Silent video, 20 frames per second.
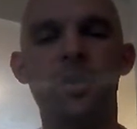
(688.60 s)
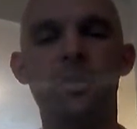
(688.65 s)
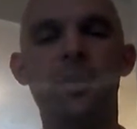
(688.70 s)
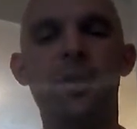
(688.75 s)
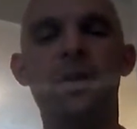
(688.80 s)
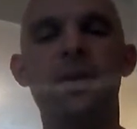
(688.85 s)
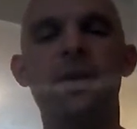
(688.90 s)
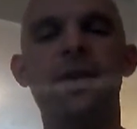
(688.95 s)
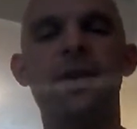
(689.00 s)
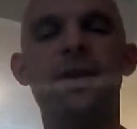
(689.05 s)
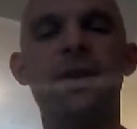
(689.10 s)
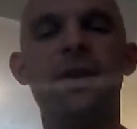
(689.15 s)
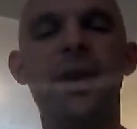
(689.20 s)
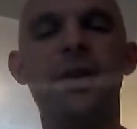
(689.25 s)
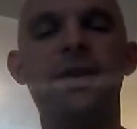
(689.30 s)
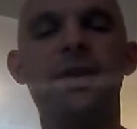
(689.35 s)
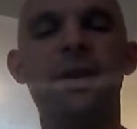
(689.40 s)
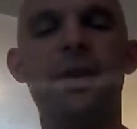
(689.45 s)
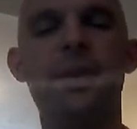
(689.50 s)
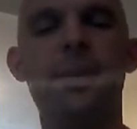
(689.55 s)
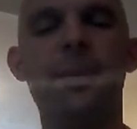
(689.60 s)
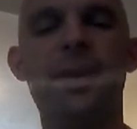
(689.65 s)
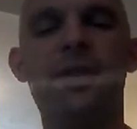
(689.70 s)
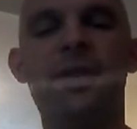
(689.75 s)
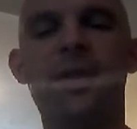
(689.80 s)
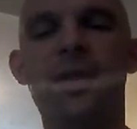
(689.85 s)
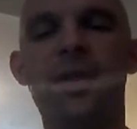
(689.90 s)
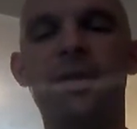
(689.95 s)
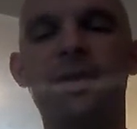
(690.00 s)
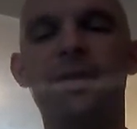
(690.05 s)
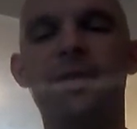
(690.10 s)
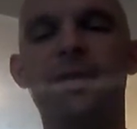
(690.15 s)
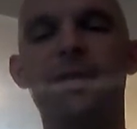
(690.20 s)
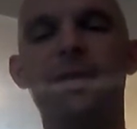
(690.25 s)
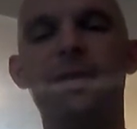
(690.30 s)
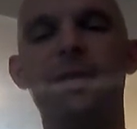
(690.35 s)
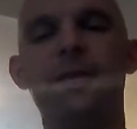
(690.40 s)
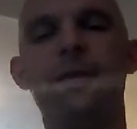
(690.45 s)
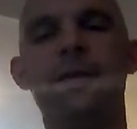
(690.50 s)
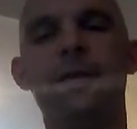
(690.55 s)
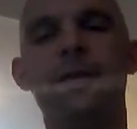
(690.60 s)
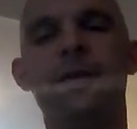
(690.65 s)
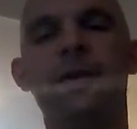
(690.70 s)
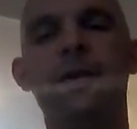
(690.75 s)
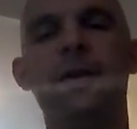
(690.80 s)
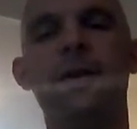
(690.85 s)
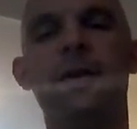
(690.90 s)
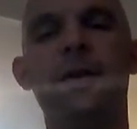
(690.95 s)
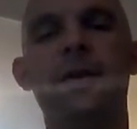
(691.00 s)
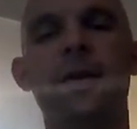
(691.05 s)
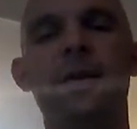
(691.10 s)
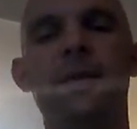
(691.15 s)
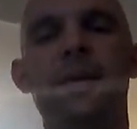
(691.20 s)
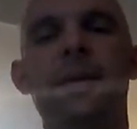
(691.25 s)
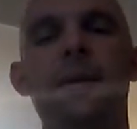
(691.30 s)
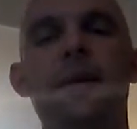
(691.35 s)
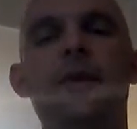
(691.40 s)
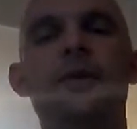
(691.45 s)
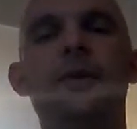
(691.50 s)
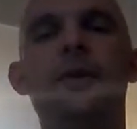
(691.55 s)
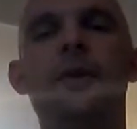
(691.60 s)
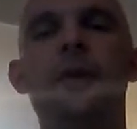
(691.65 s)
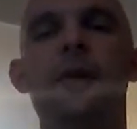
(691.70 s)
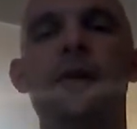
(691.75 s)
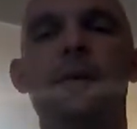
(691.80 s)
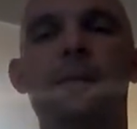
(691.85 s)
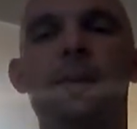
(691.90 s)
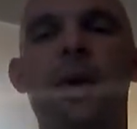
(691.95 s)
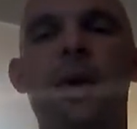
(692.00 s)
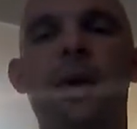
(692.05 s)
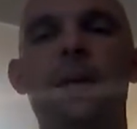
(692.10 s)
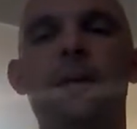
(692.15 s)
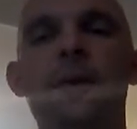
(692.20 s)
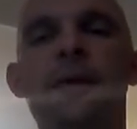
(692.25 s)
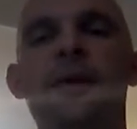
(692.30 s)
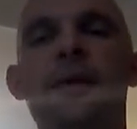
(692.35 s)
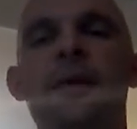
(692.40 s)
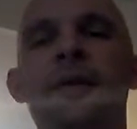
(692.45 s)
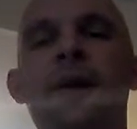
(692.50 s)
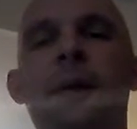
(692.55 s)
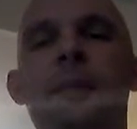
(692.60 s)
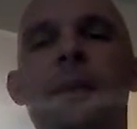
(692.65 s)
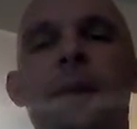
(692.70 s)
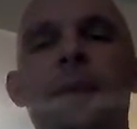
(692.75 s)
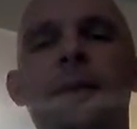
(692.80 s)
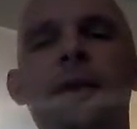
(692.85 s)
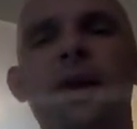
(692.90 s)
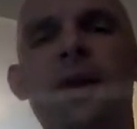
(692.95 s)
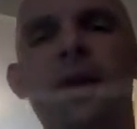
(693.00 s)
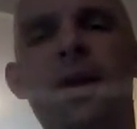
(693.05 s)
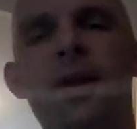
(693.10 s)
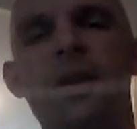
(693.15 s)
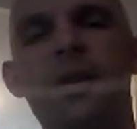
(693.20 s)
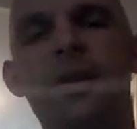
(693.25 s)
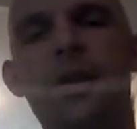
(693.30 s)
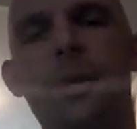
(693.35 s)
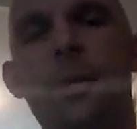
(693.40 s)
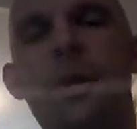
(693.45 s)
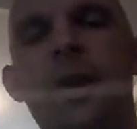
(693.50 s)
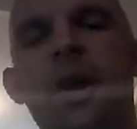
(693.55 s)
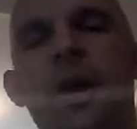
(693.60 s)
you do the change, you end up like this. And those 2 go to the bottom, and you do the double